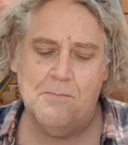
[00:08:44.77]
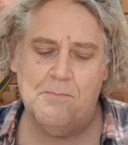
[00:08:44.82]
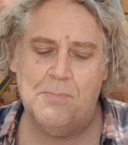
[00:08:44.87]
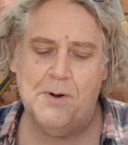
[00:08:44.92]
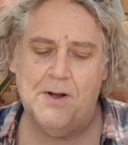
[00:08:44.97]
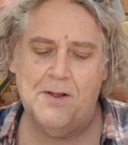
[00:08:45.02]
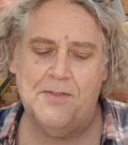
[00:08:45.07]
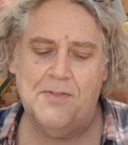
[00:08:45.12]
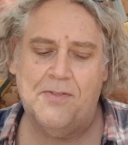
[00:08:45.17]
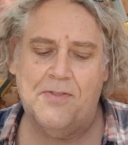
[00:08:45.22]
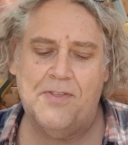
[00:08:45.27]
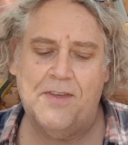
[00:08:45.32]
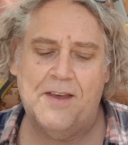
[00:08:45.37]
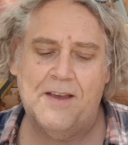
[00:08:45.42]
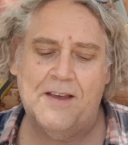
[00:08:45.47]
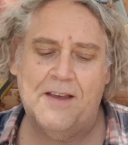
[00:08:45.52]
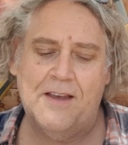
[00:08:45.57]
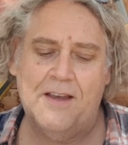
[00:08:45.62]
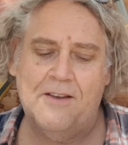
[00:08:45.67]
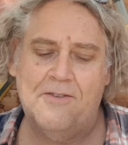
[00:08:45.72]
But
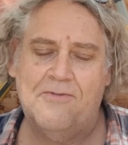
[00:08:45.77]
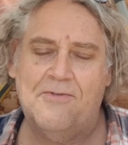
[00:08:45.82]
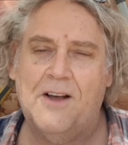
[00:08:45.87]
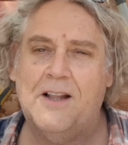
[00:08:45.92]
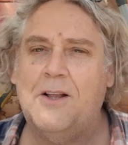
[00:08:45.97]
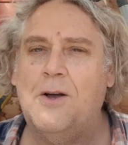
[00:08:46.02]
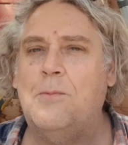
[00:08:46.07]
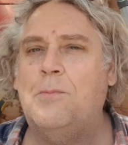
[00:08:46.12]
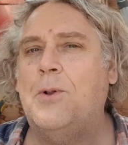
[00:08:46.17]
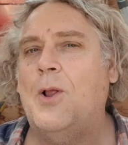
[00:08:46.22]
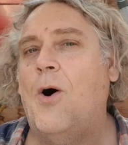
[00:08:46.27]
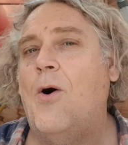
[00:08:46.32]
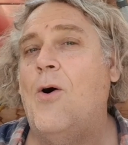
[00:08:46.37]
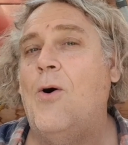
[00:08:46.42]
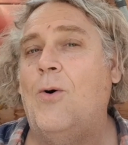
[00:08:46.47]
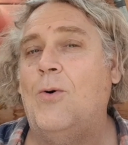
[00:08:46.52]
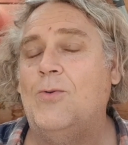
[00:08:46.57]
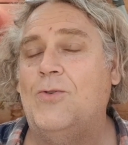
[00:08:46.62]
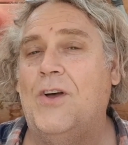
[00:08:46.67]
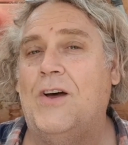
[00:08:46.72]
the fellow plot
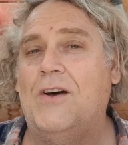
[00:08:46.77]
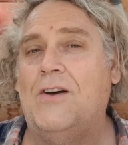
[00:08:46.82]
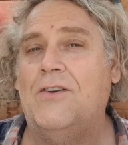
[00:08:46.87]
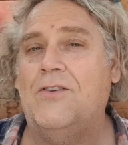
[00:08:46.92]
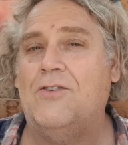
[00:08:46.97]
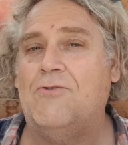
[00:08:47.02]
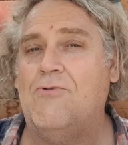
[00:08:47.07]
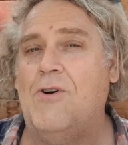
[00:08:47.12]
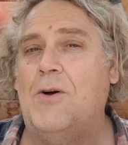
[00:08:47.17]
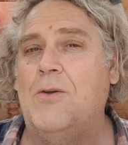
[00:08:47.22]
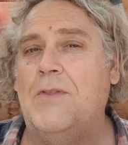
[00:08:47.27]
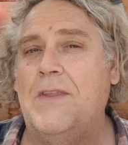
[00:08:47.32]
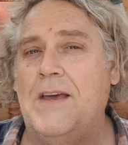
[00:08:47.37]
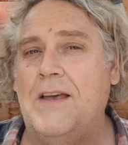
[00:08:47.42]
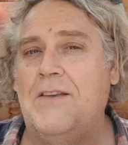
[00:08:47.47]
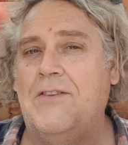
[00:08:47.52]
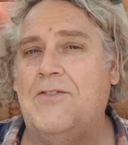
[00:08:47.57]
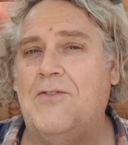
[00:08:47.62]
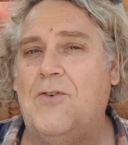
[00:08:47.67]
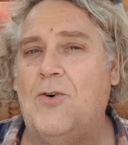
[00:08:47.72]
holder has grown
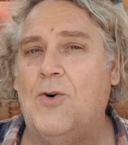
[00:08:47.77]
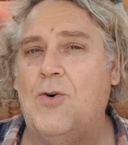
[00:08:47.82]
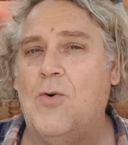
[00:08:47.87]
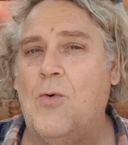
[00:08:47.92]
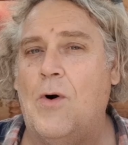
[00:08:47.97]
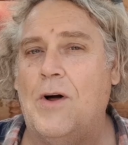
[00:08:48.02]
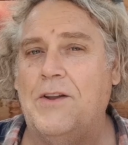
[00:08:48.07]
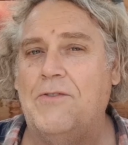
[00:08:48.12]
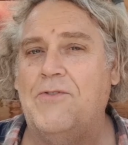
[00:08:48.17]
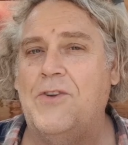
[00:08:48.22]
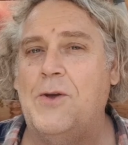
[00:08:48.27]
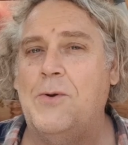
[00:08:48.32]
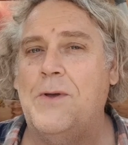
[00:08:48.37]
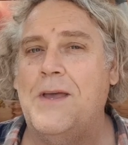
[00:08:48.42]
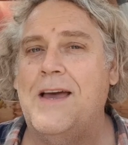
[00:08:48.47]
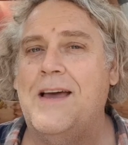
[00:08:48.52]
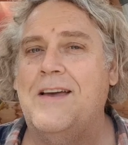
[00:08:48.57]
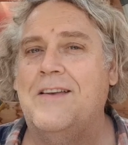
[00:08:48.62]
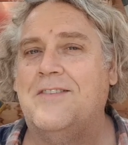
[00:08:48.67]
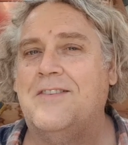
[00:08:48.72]
these for quite a few
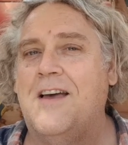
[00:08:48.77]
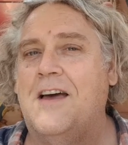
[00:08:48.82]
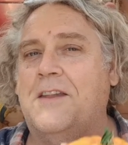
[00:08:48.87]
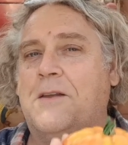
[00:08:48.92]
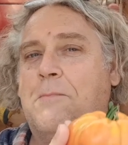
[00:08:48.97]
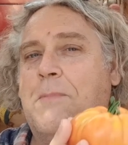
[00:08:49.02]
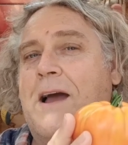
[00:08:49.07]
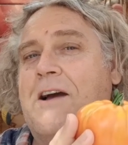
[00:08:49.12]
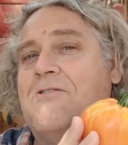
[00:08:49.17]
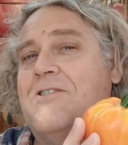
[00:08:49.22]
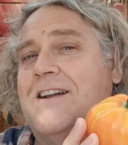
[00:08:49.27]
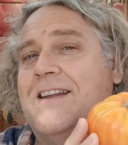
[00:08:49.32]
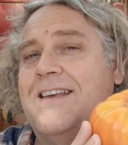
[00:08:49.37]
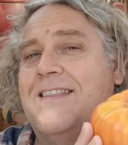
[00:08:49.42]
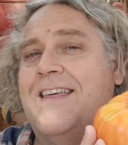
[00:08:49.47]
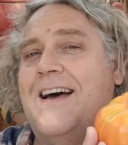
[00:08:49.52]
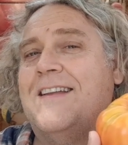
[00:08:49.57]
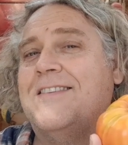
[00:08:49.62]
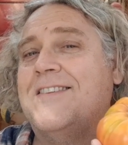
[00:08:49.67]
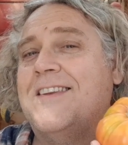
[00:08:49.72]
years, and
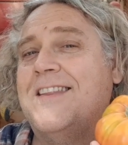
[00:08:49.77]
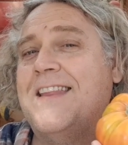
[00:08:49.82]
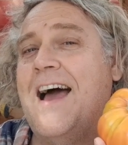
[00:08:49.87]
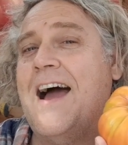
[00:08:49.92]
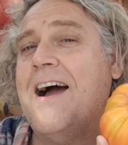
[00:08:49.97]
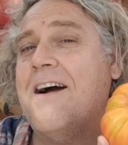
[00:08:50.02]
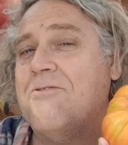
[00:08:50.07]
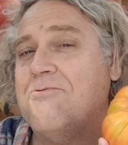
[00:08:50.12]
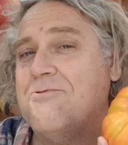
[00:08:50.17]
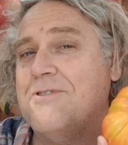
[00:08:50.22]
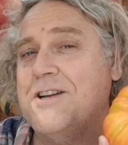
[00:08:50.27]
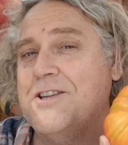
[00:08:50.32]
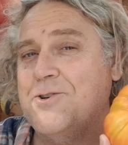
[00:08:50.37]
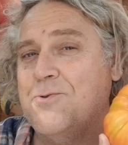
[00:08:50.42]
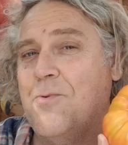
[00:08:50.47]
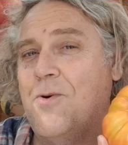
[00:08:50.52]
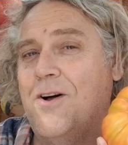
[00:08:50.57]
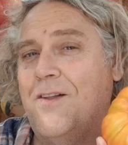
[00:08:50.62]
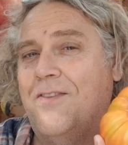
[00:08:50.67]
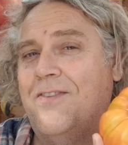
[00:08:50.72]
apparently that's an
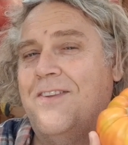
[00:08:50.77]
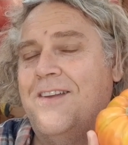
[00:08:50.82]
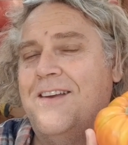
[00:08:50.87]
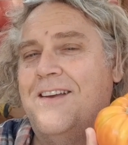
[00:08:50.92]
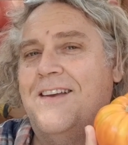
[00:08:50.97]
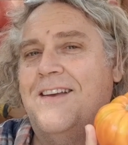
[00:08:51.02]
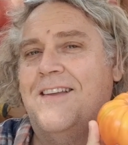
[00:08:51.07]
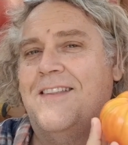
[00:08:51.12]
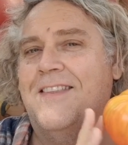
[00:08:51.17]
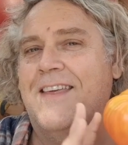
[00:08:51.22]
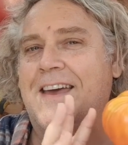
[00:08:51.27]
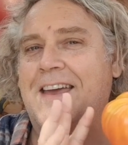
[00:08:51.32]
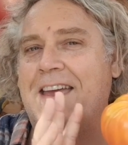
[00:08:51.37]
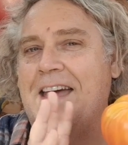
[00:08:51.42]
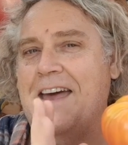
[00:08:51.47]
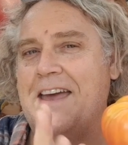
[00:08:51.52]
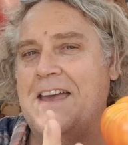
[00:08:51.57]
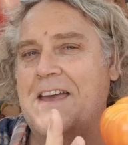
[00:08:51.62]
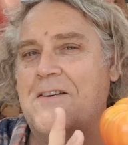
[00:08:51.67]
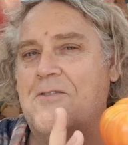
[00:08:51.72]
average one. They
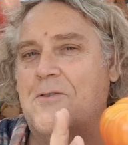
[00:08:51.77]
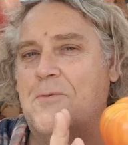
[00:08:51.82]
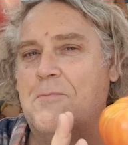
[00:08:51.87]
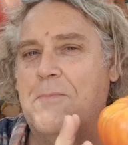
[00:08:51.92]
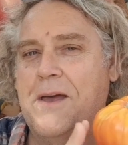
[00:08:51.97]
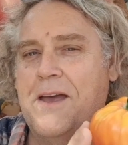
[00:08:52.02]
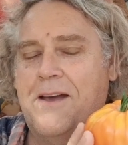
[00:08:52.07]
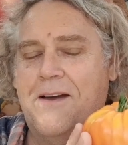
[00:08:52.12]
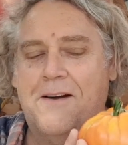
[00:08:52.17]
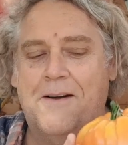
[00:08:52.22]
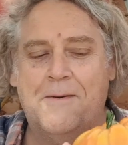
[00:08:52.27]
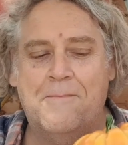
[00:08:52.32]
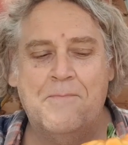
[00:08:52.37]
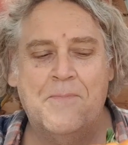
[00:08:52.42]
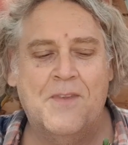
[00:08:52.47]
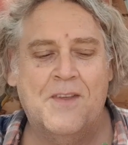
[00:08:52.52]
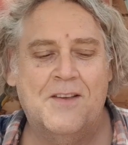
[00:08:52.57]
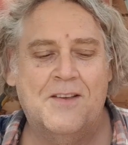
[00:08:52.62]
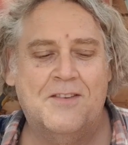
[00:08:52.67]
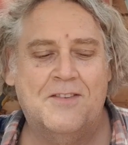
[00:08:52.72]
get even bigger.
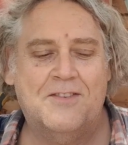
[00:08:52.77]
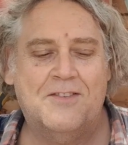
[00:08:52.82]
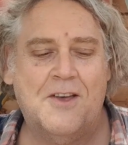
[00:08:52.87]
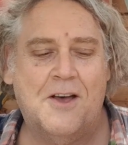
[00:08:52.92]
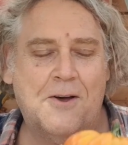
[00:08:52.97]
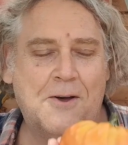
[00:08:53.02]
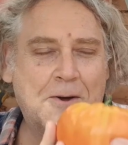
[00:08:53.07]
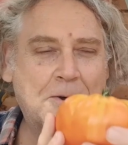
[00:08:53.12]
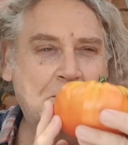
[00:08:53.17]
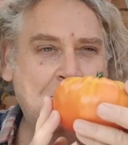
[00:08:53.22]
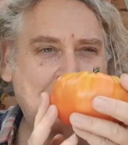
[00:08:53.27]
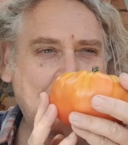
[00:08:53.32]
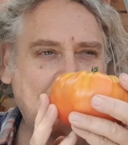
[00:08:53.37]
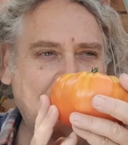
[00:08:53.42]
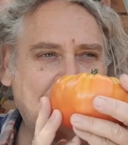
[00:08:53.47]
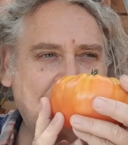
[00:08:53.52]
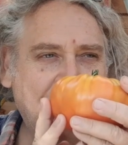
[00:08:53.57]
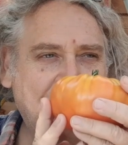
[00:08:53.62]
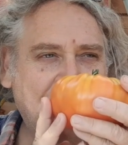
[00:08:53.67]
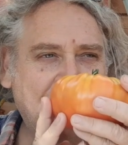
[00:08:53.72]
So,
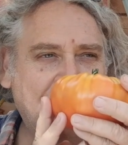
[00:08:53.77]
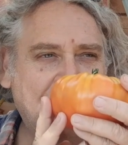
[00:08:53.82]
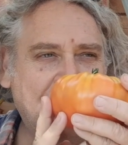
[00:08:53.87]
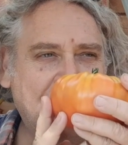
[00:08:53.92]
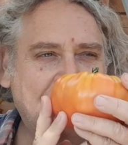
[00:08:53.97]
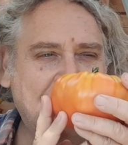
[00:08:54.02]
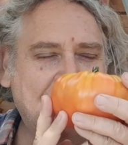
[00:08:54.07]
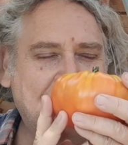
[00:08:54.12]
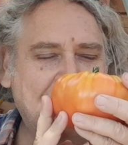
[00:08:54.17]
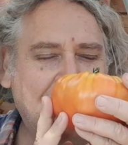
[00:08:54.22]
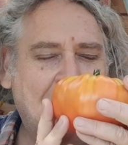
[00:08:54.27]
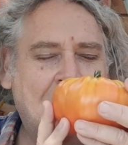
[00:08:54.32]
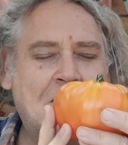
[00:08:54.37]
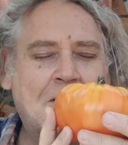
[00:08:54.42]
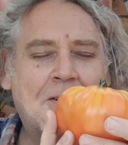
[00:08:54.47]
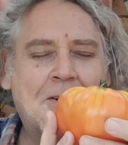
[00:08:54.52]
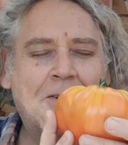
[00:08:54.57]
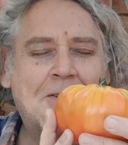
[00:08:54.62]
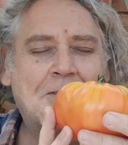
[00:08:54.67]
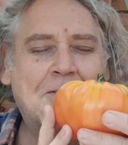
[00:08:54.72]

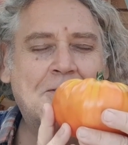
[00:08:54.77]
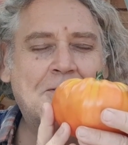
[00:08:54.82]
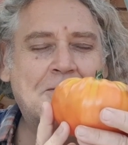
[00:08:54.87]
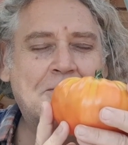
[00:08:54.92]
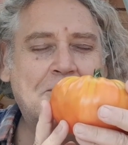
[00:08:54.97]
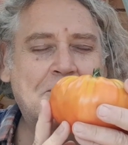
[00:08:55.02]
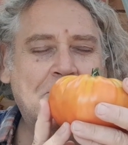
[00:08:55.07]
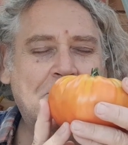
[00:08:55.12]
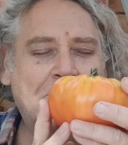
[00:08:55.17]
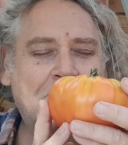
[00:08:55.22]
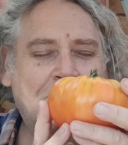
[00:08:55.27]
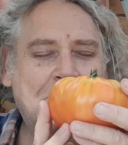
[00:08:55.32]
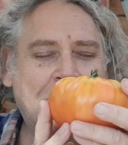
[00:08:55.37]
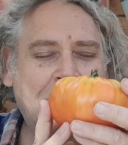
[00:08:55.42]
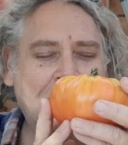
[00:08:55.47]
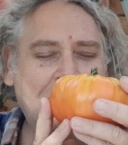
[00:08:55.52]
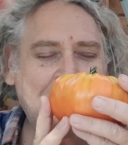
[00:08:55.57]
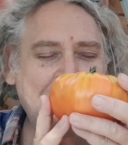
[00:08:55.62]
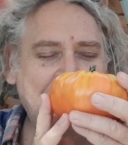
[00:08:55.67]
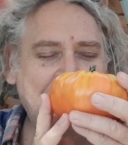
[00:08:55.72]
oh,